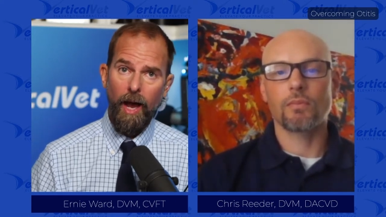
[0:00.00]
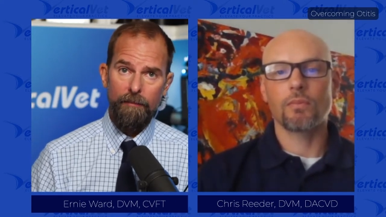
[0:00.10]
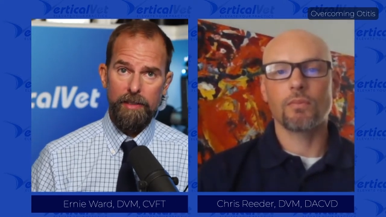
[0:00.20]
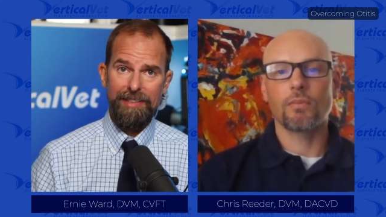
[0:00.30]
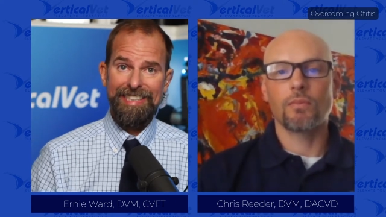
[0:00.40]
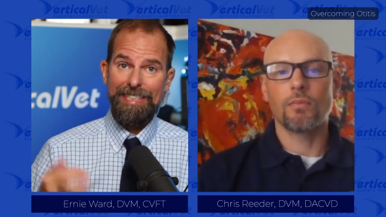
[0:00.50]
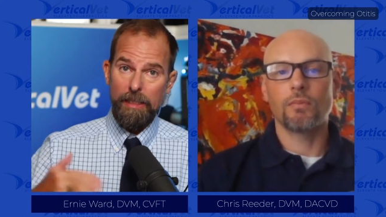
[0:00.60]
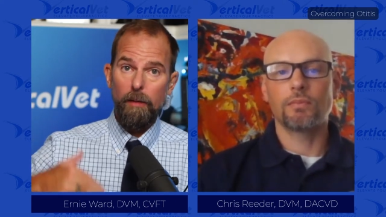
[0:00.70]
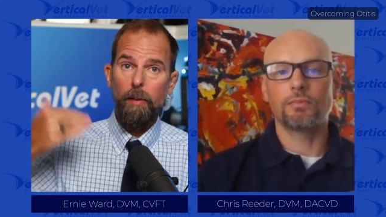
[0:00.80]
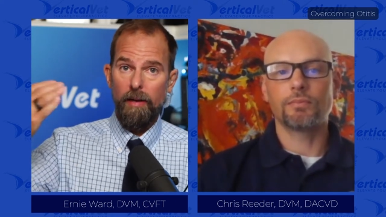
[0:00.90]
Speaker 1: Obviously
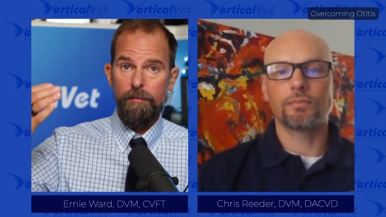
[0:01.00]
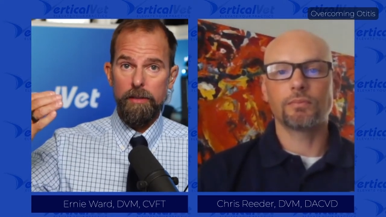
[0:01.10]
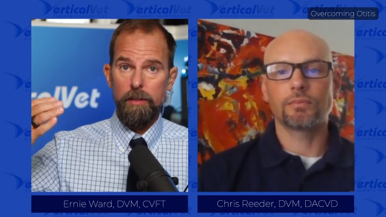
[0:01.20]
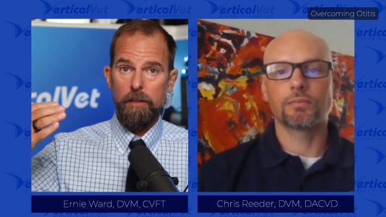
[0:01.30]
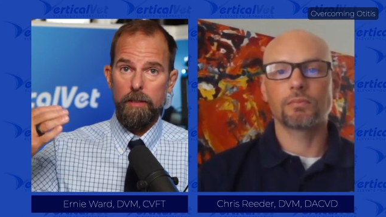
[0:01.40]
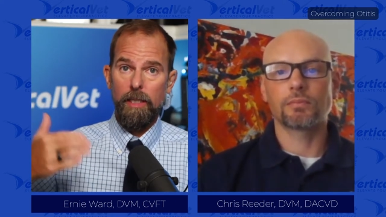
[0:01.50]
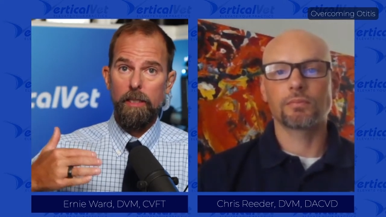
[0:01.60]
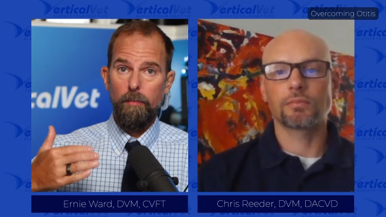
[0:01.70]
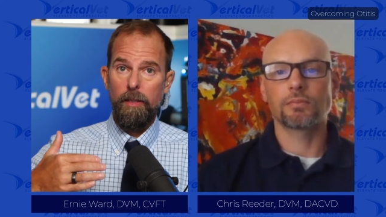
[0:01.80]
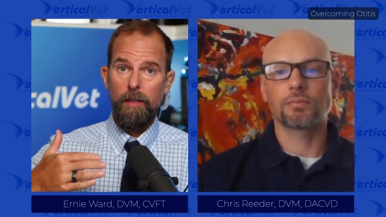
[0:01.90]
sick pet visits
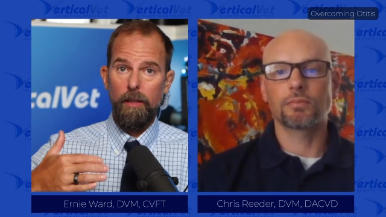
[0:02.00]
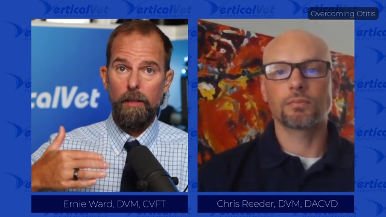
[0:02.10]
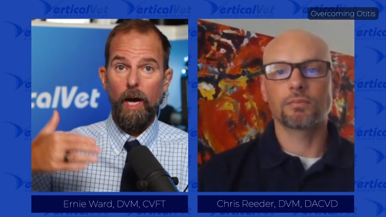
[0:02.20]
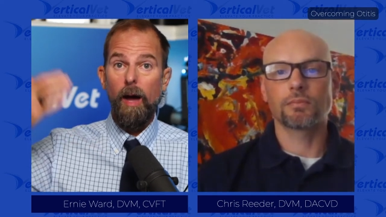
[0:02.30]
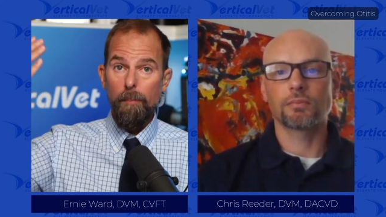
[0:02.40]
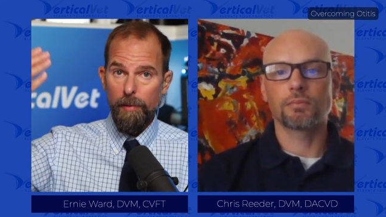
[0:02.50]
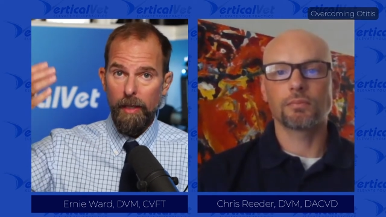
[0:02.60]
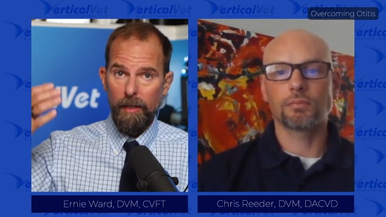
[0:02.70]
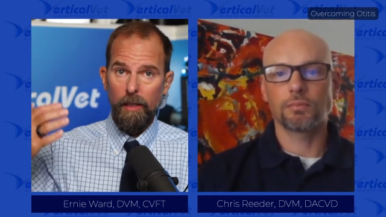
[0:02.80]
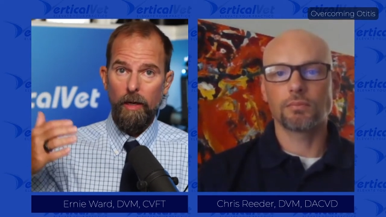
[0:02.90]
tend to be up,
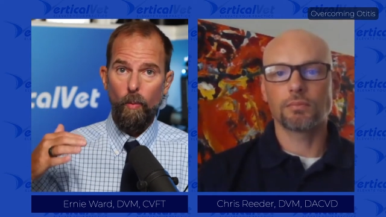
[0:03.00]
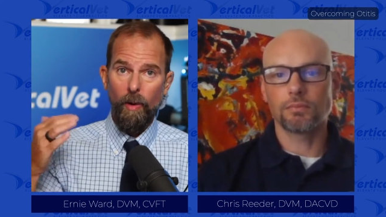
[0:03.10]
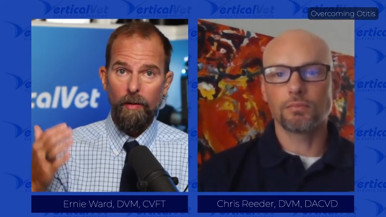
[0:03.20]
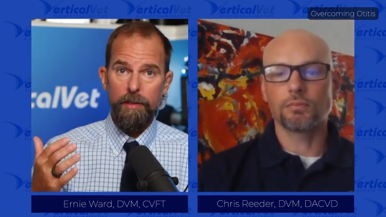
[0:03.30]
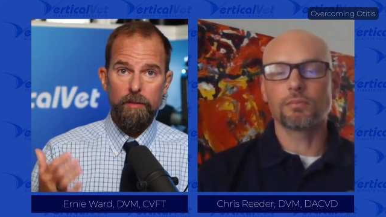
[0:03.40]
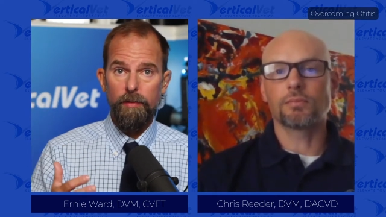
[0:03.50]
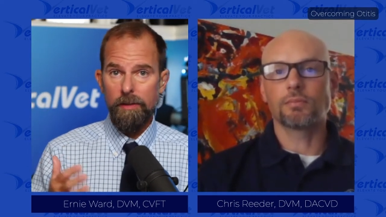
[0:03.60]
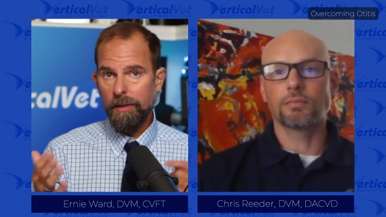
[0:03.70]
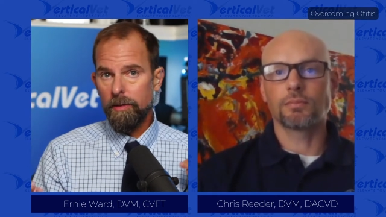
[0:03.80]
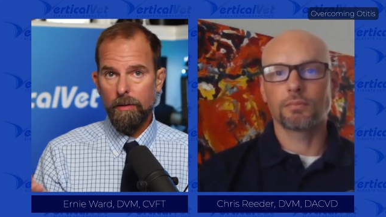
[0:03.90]
you know, wellness
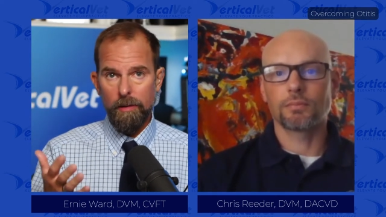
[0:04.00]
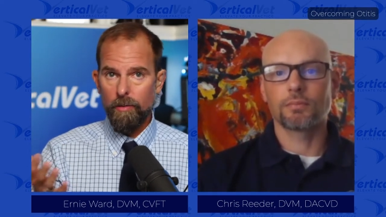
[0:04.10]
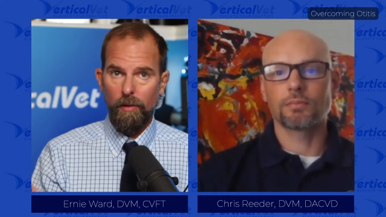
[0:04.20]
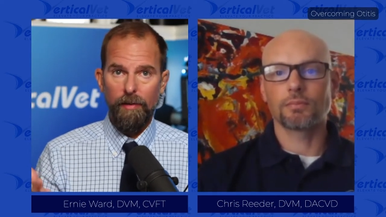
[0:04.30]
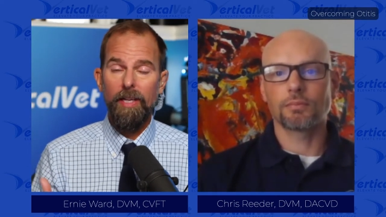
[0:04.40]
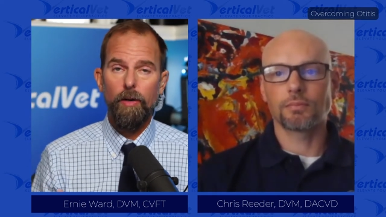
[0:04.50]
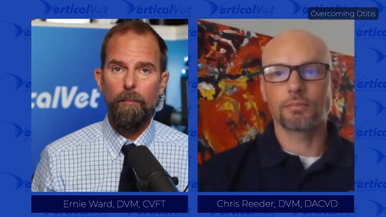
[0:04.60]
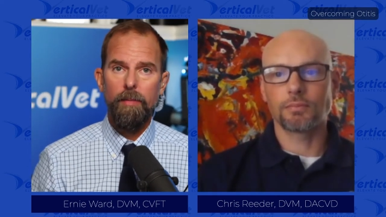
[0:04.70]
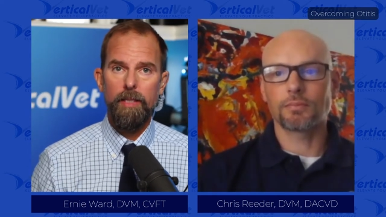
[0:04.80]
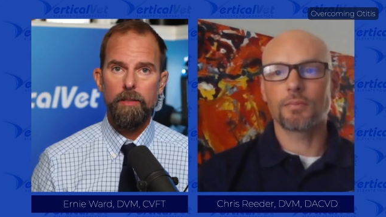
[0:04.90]
visits are sort of hit
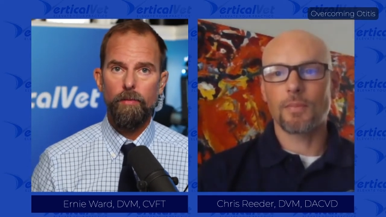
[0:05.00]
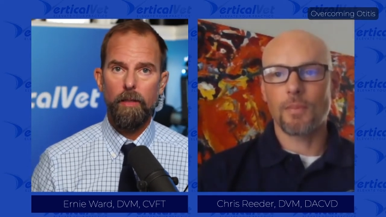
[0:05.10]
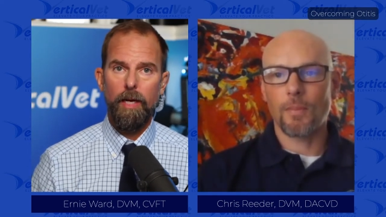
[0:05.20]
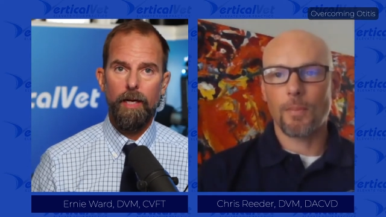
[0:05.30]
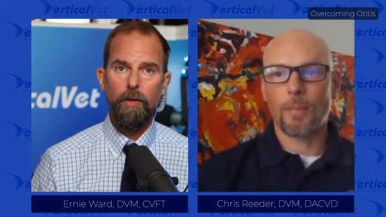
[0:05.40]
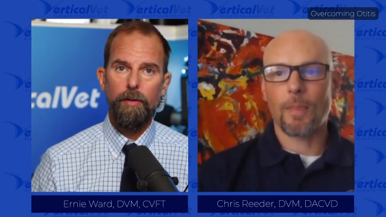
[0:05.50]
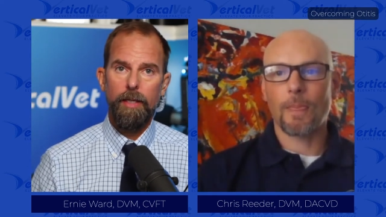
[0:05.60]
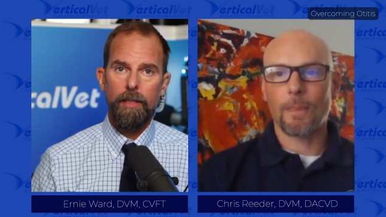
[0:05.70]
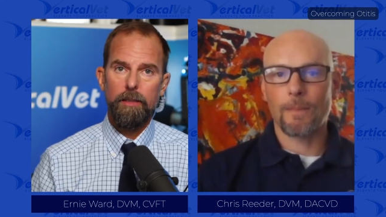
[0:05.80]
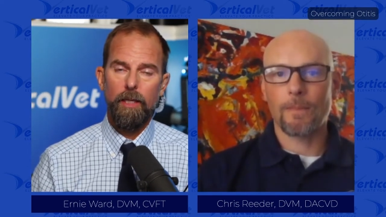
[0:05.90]
or miss for a lot of
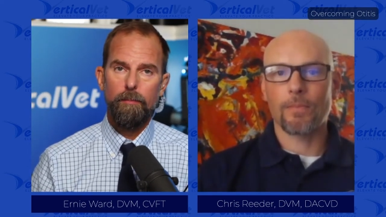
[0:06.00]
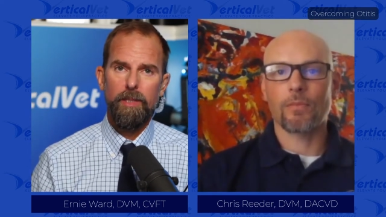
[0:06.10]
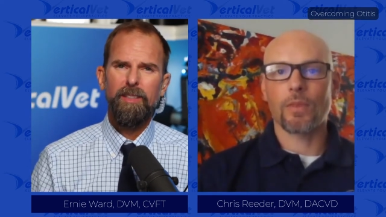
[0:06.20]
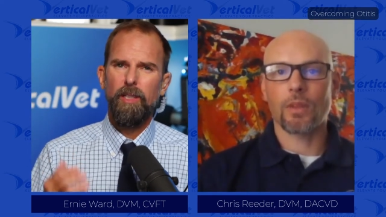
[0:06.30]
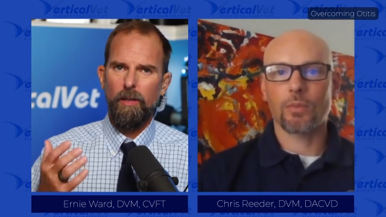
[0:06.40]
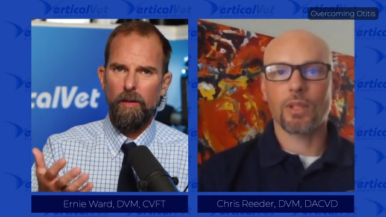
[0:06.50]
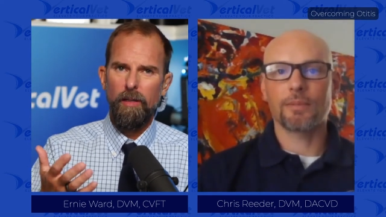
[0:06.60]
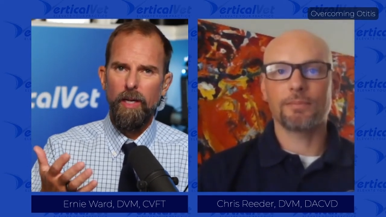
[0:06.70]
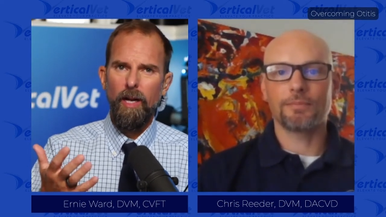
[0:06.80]
clinics, uh, particularly along, right.